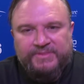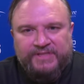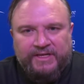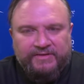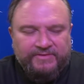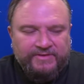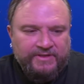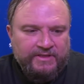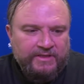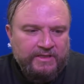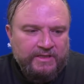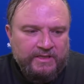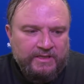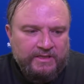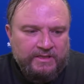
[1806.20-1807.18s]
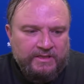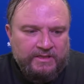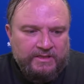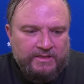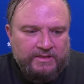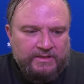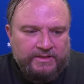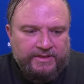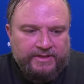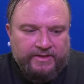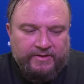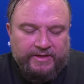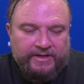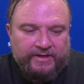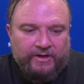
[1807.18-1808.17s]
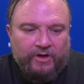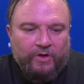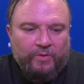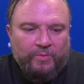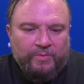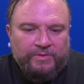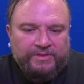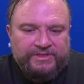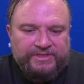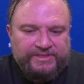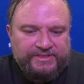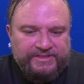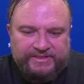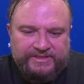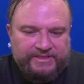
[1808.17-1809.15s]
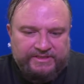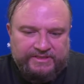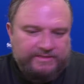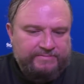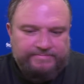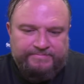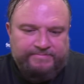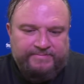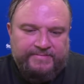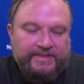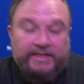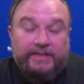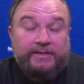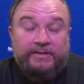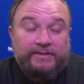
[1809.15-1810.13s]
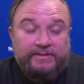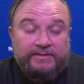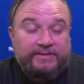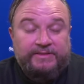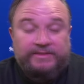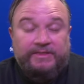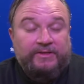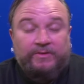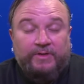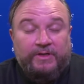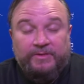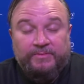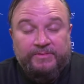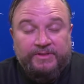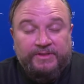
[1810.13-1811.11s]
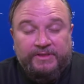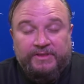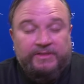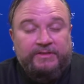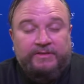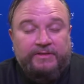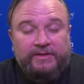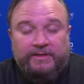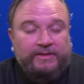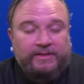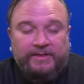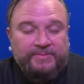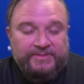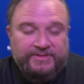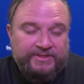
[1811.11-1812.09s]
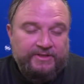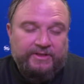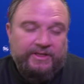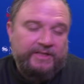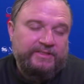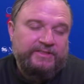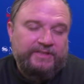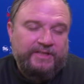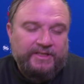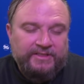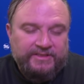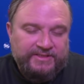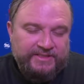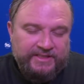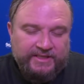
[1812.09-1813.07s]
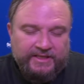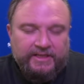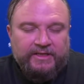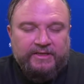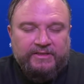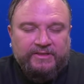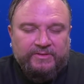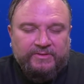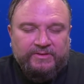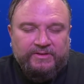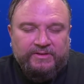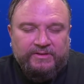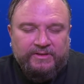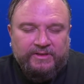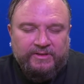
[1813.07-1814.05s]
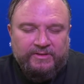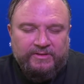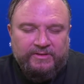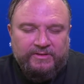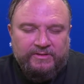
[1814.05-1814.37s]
seven, you know, at home, which is just incredibly, I'm still like stunned sitting here that